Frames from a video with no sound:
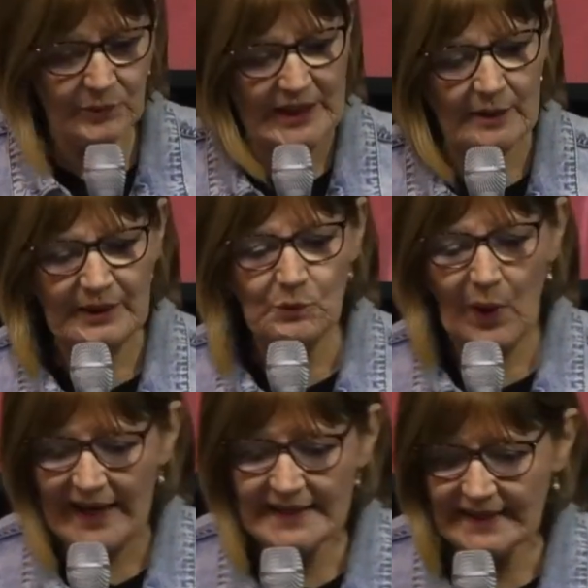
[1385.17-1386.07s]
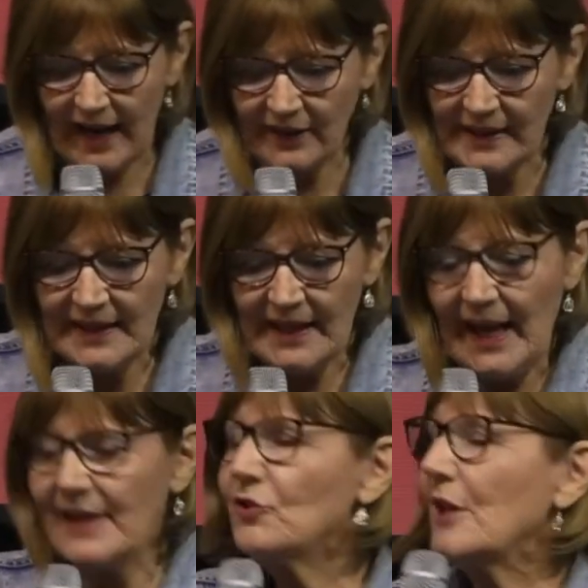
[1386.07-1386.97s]
We can be weighed down
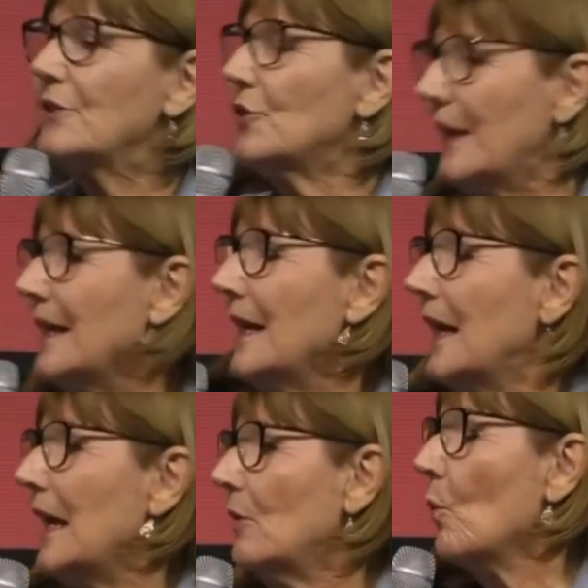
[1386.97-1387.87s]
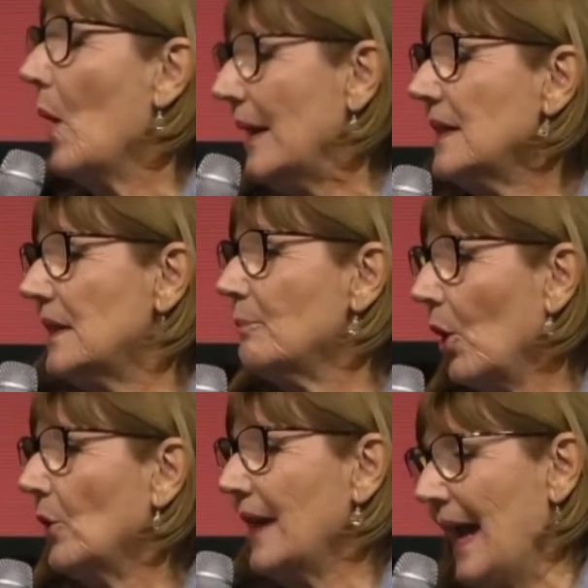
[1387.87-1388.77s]
and just sitting in one
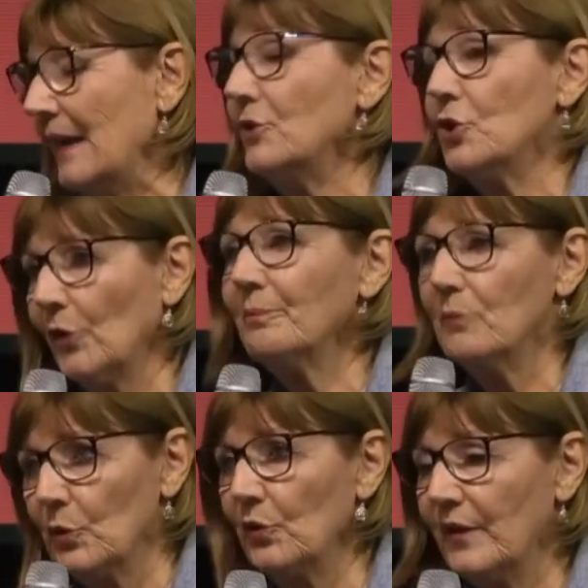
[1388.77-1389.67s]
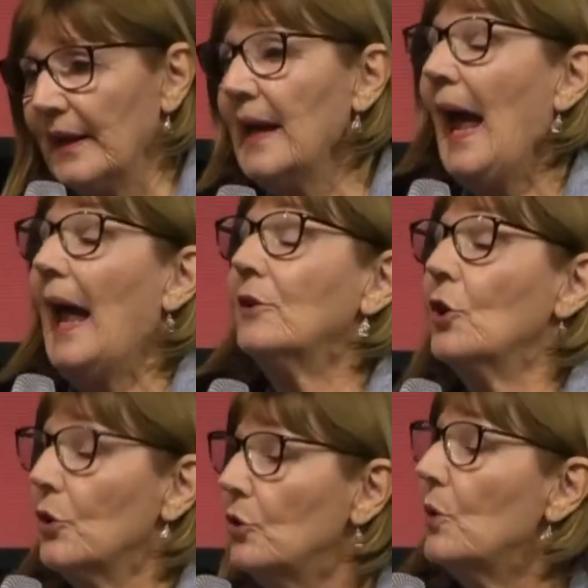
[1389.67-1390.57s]
spot and not moving. And
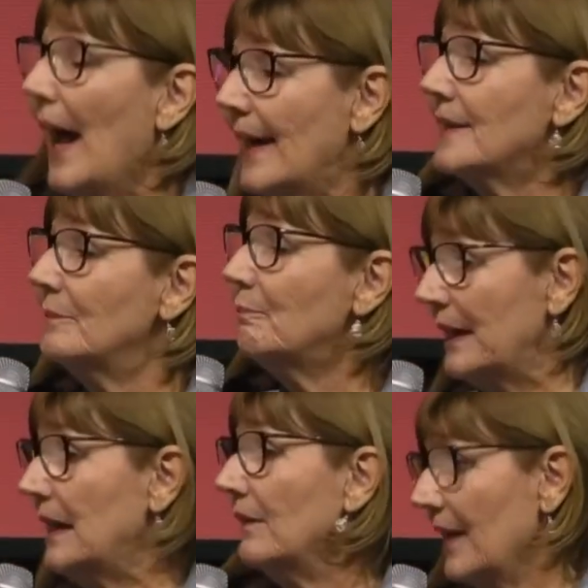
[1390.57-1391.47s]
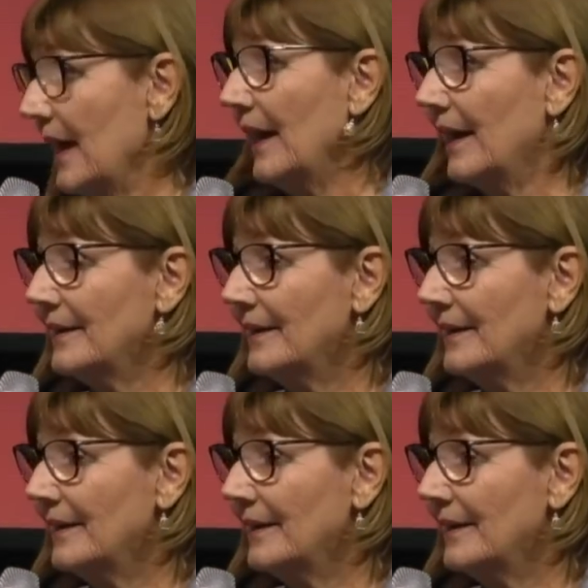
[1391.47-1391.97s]
who hasn't been there?